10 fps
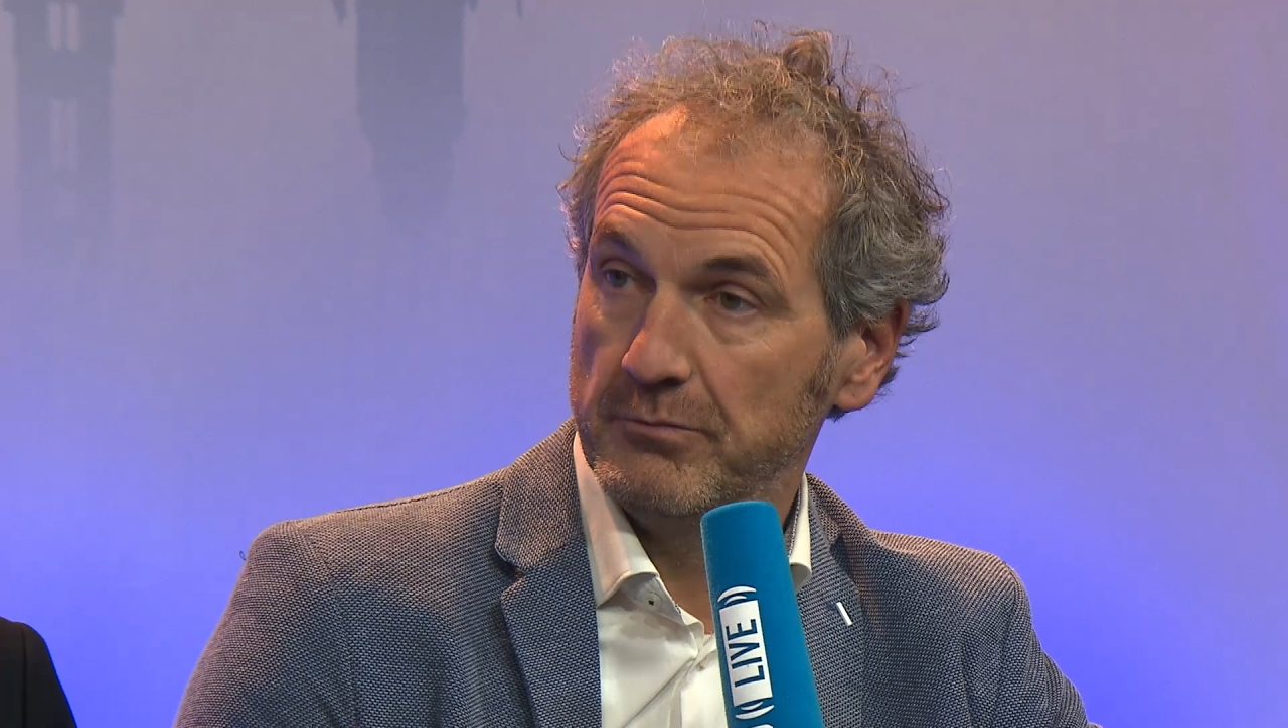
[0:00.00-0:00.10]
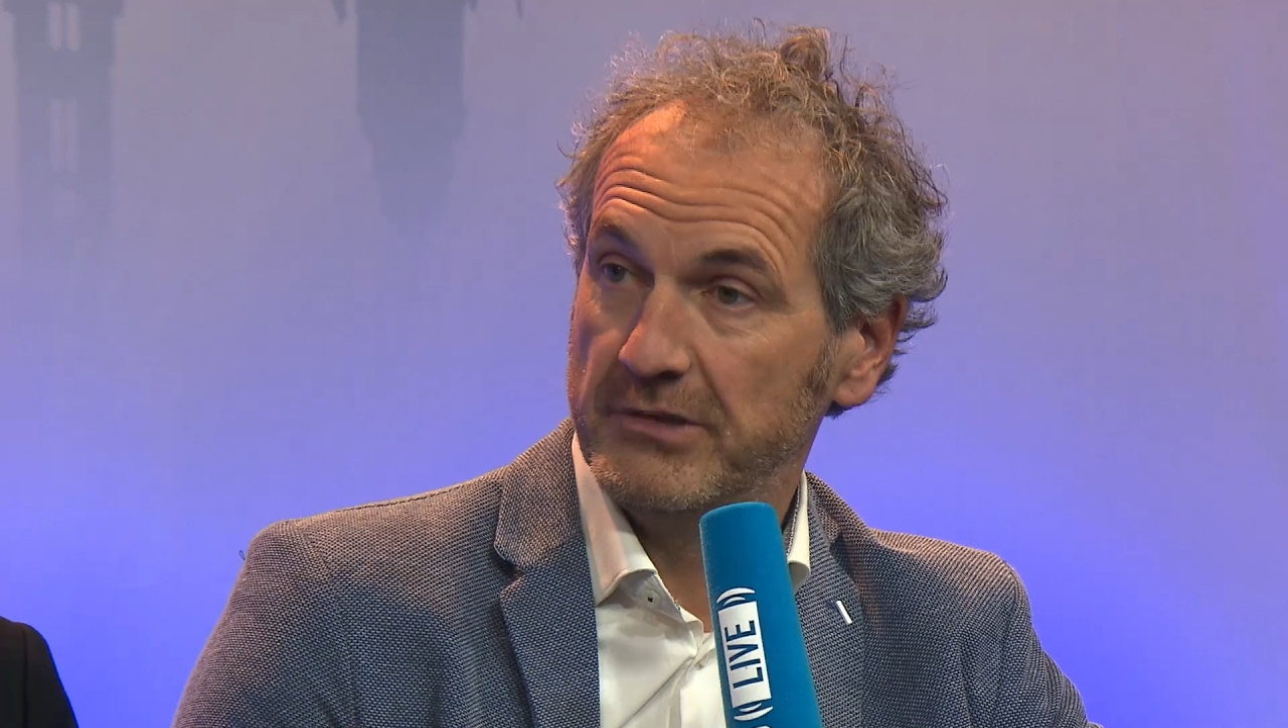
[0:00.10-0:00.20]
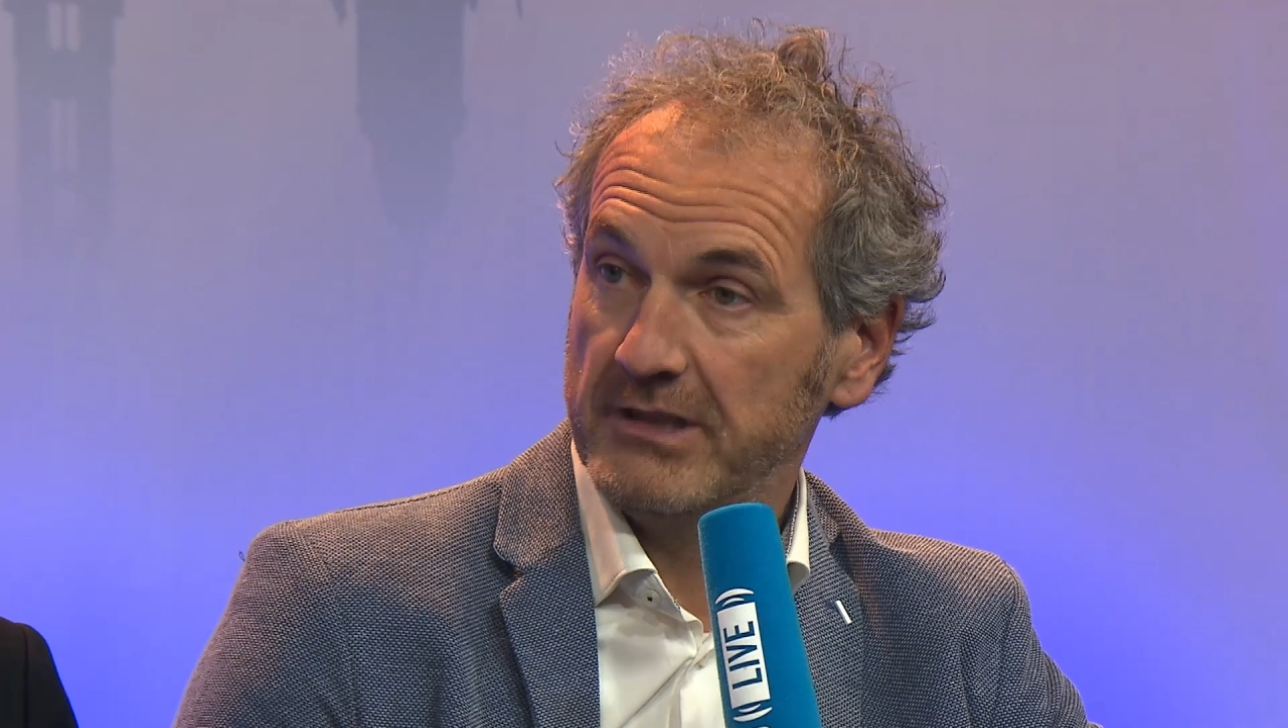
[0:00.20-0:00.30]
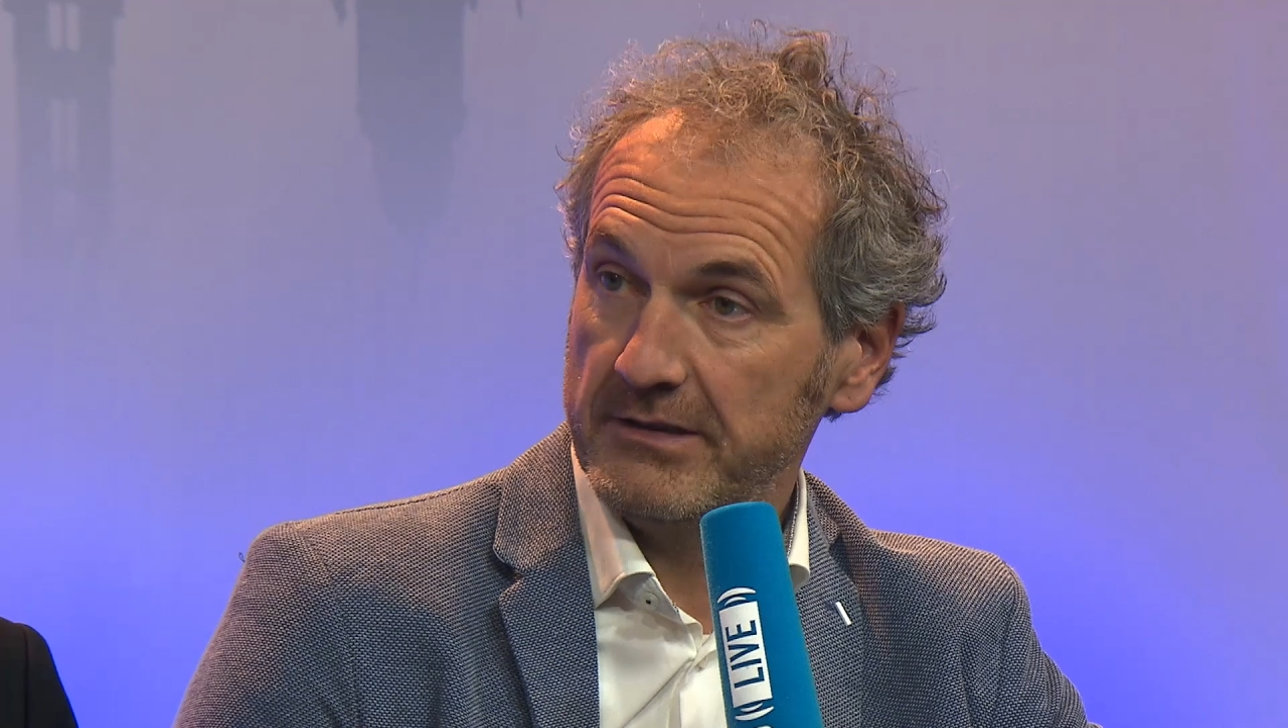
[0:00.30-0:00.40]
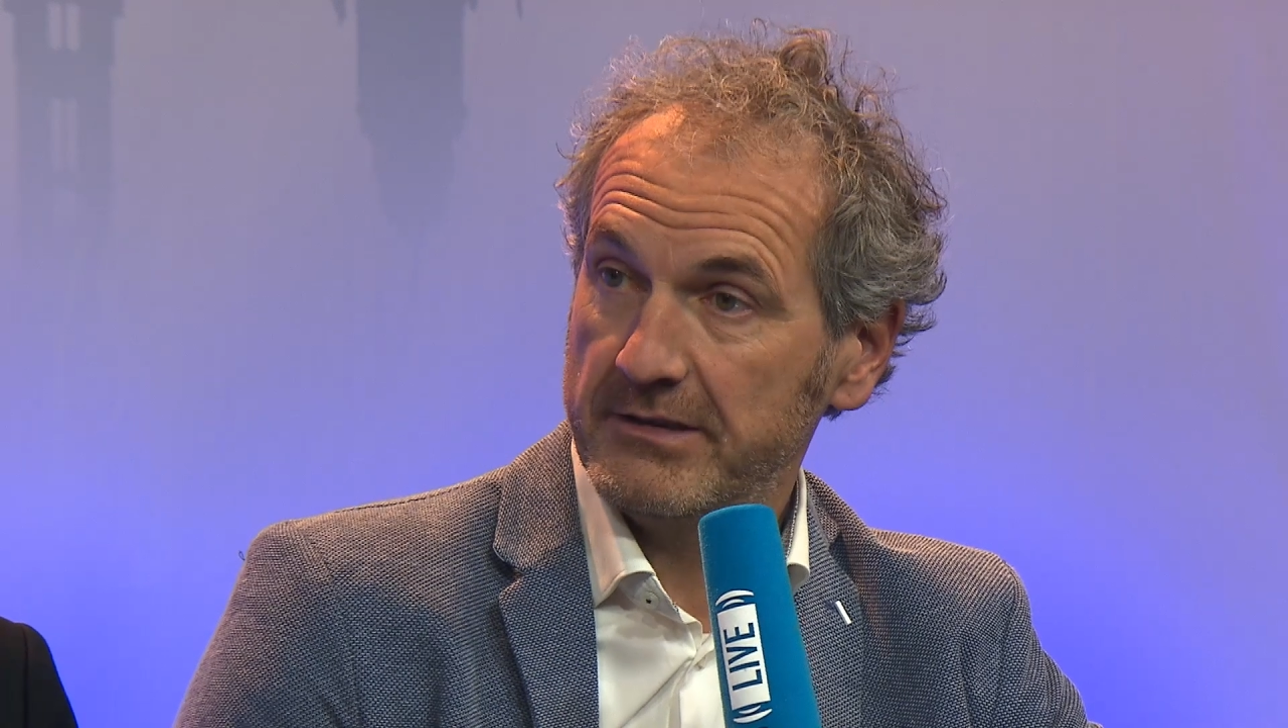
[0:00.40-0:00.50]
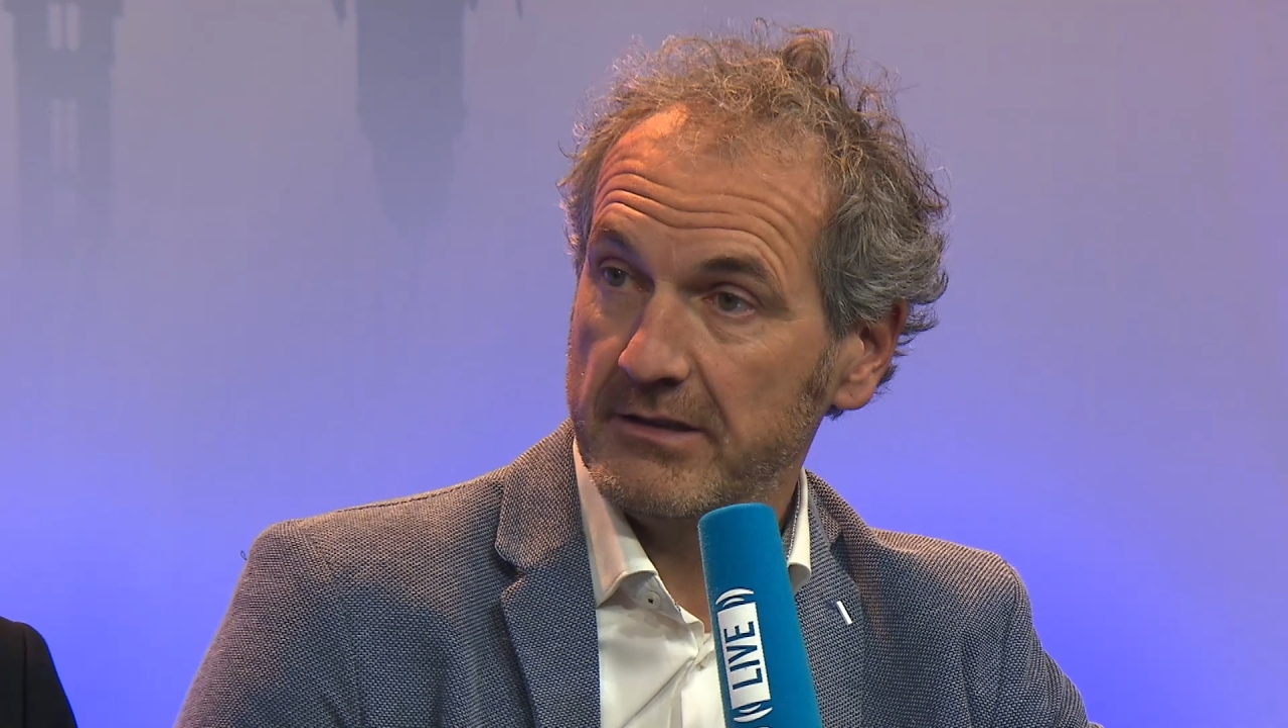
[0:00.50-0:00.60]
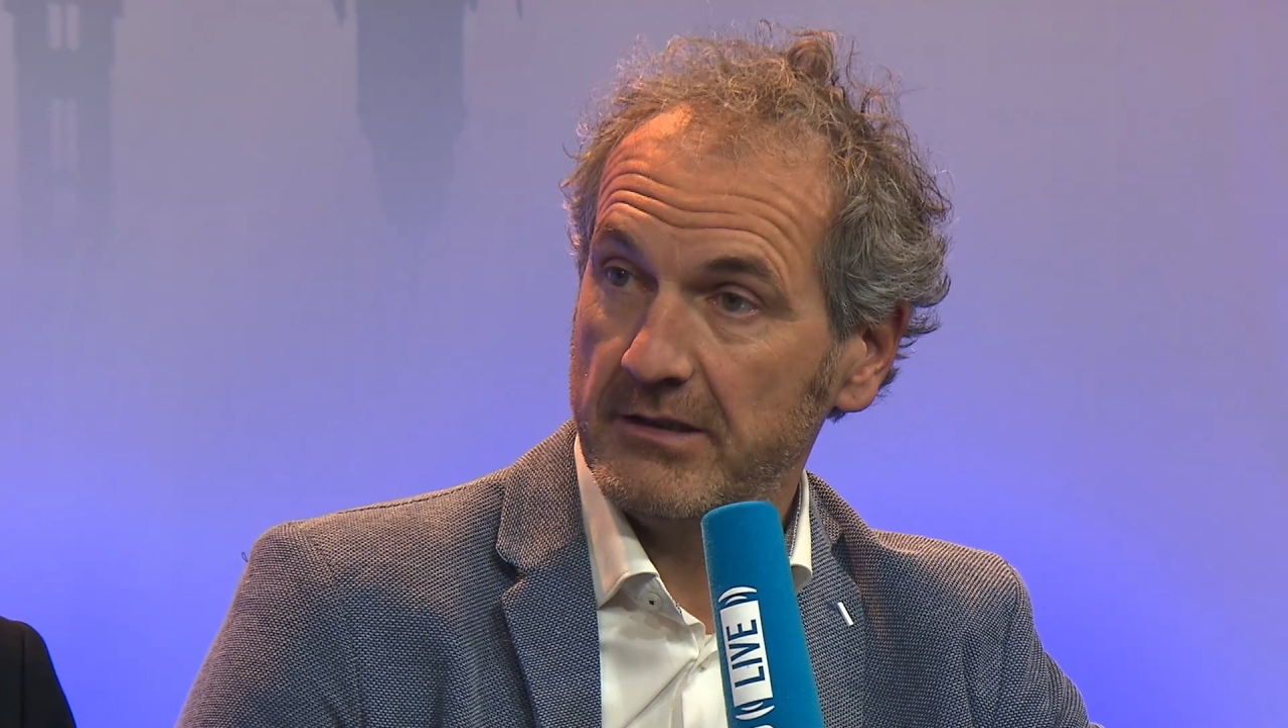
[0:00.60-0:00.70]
get